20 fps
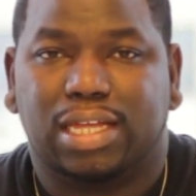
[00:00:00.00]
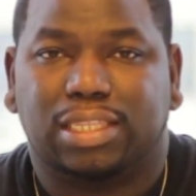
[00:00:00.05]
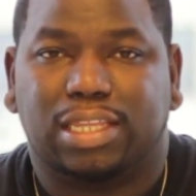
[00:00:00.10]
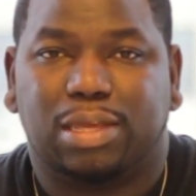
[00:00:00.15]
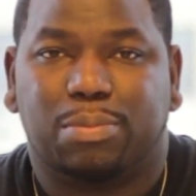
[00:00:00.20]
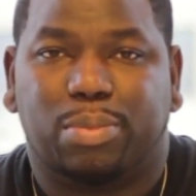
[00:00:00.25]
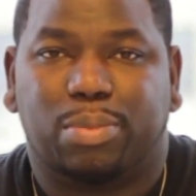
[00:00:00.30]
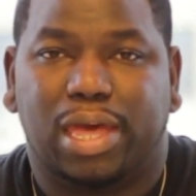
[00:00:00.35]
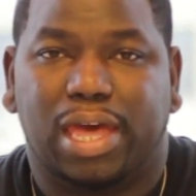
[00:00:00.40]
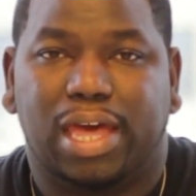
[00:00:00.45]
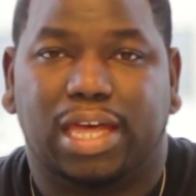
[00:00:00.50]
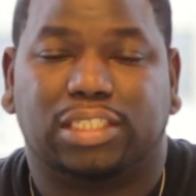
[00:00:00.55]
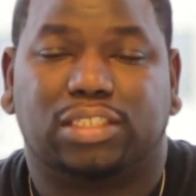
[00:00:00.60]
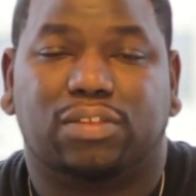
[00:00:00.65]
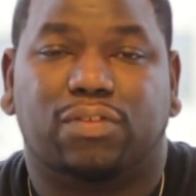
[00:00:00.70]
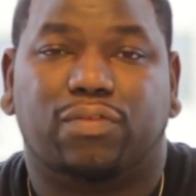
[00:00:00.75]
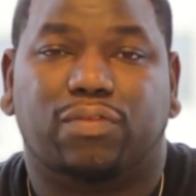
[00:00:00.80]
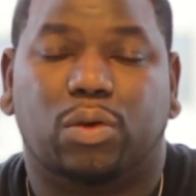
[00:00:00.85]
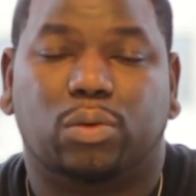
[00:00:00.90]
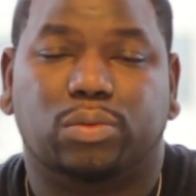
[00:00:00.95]
they pass
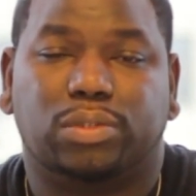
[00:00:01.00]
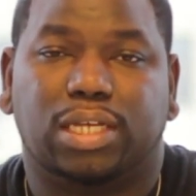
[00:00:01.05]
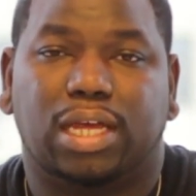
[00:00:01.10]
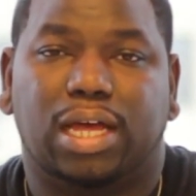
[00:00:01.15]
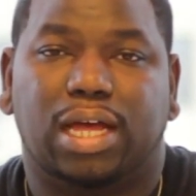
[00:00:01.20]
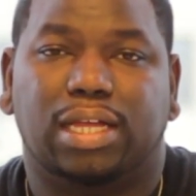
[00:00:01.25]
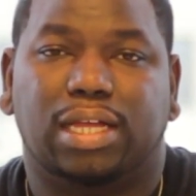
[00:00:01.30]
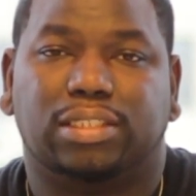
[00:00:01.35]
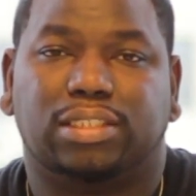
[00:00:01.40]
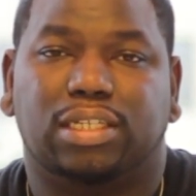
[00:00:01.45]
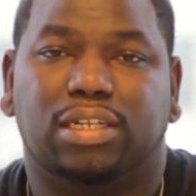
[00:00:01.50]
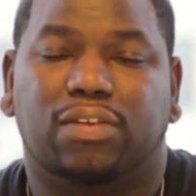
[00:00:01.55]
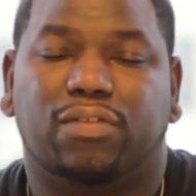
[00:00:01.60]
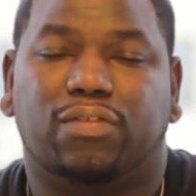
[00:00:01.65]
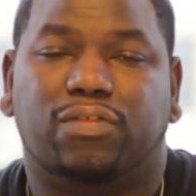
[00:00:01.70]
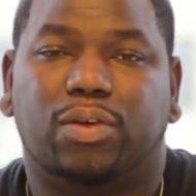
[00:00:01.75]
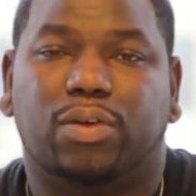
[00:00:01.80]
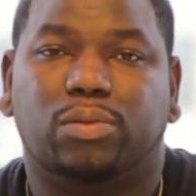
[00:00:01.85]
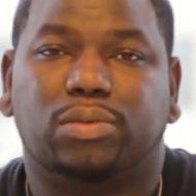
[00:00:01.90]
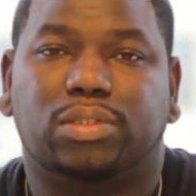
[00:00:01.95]
photons, and the
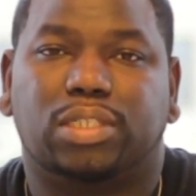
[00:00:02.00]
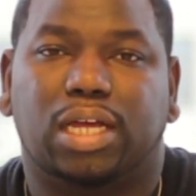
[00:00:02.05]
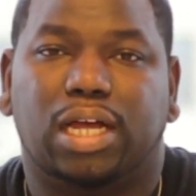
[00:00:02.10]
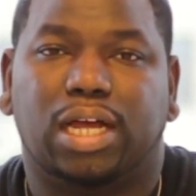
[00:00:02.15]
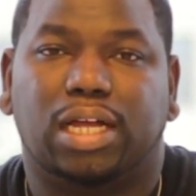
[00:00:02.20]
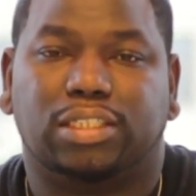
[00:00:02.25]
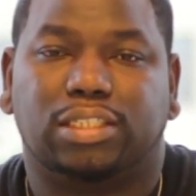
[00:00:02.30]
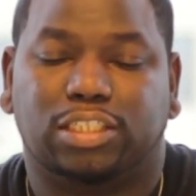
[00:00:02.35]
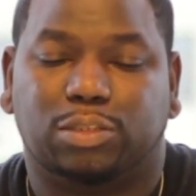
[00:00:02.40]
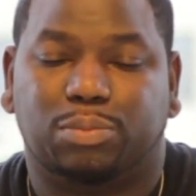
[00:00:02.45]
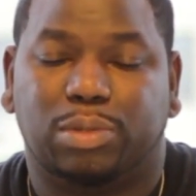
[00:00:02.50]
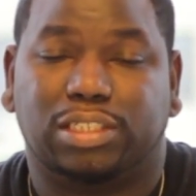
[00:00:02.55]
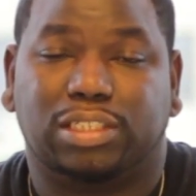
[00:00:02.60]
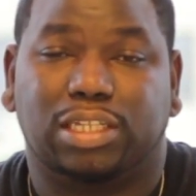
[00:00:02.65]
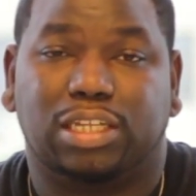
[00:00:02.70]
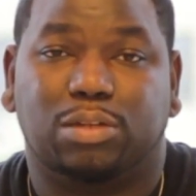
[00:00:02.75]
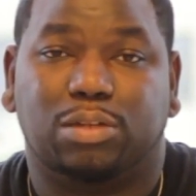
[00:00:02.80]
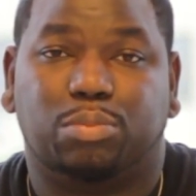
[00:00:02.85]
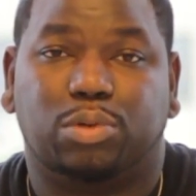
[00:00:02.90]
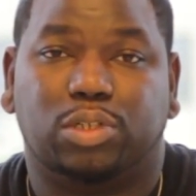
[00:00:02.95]
photons is
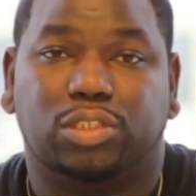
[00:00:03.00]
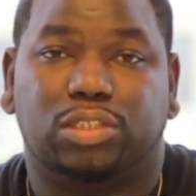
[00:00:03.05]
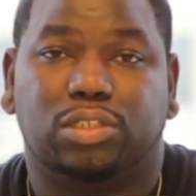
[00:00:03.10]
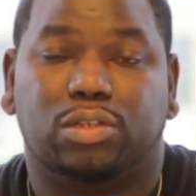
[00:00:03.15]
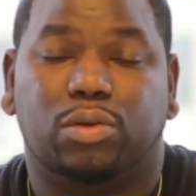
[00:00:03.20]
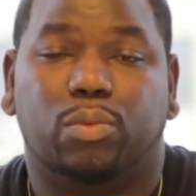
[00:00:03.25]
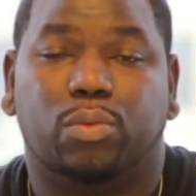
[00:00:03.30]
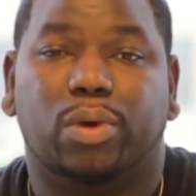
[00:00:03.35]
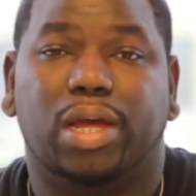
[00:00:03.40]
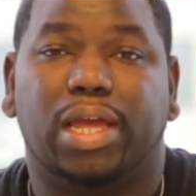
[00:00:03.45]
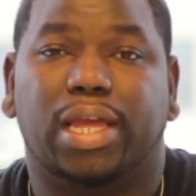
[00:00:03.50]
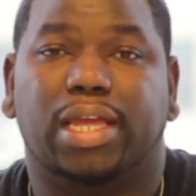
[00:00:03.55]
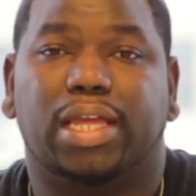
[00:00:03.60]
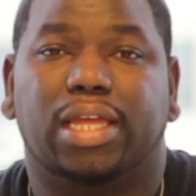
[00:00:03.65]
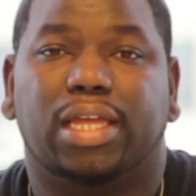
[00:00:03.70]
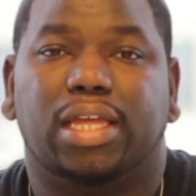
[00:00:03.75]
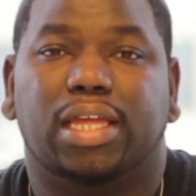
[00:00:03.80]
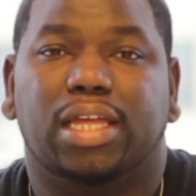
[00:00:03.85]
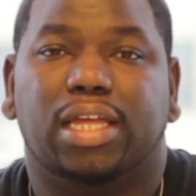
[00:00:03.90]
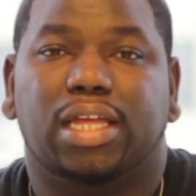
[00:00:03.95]
basically pushing away.